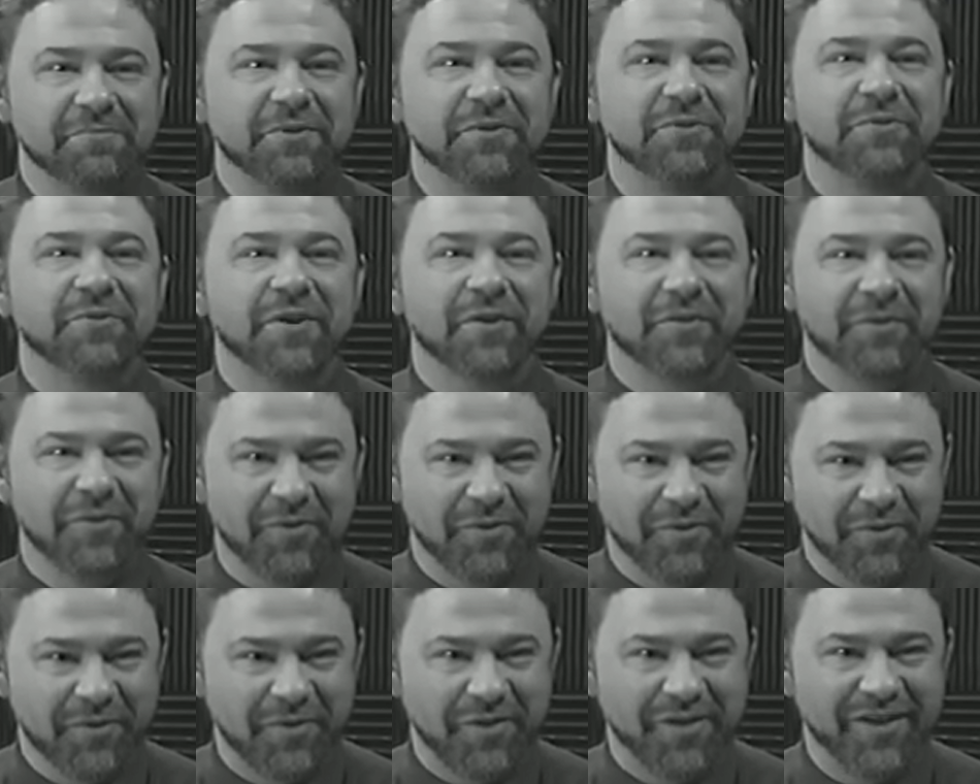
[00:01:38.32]
dribbled throughout
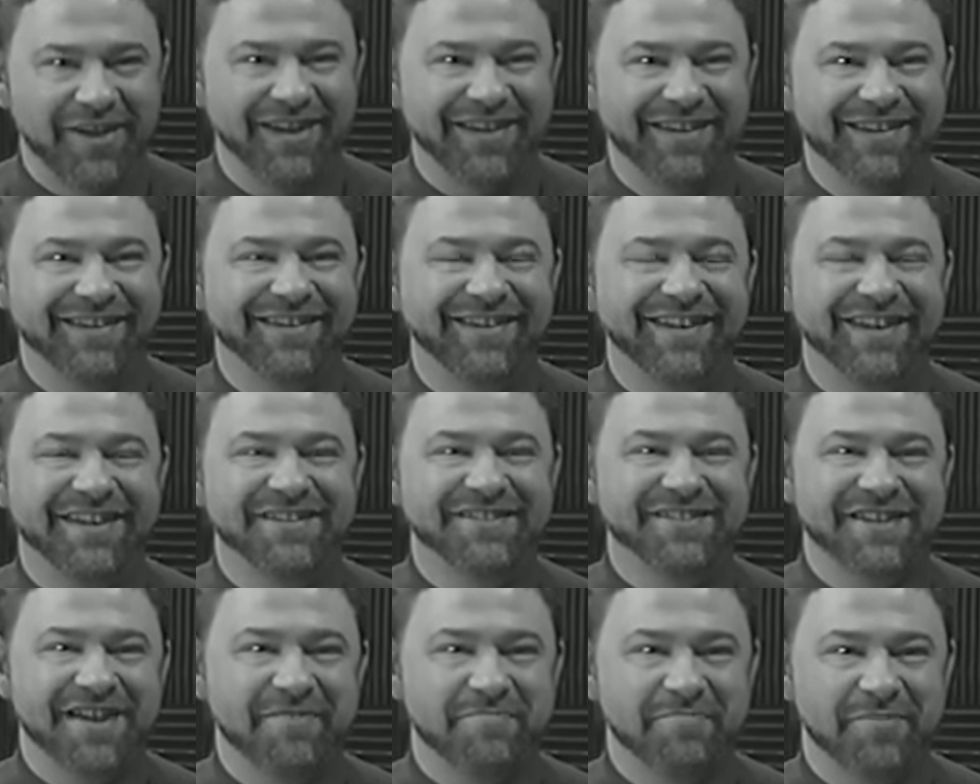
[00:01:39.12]
the whole thing
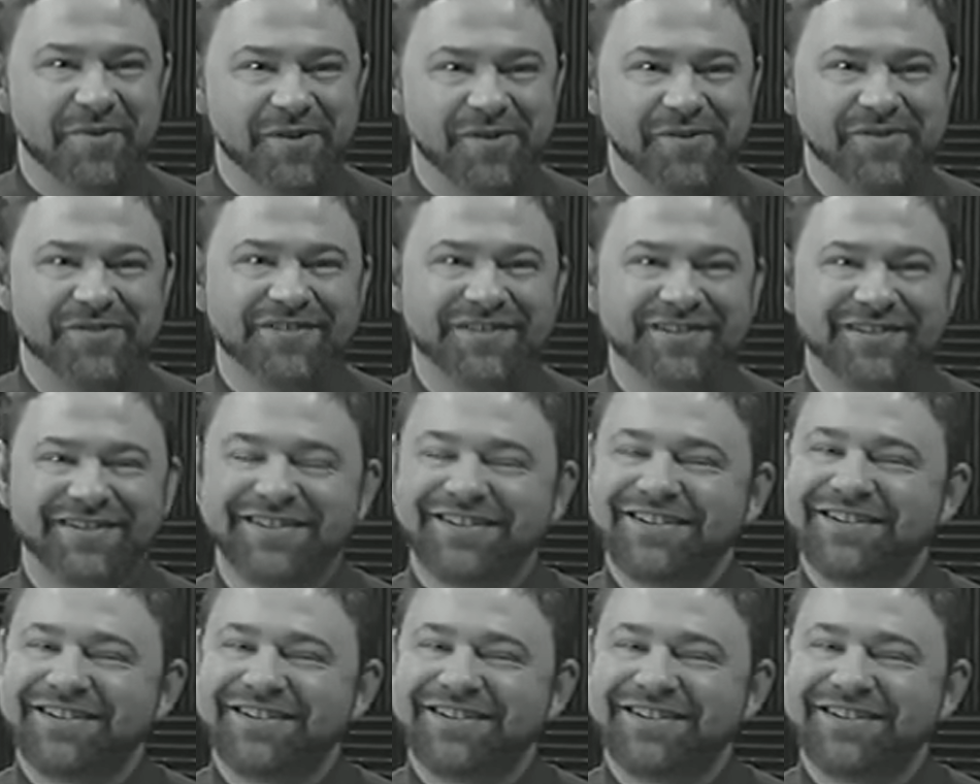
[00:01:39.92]
in tempo.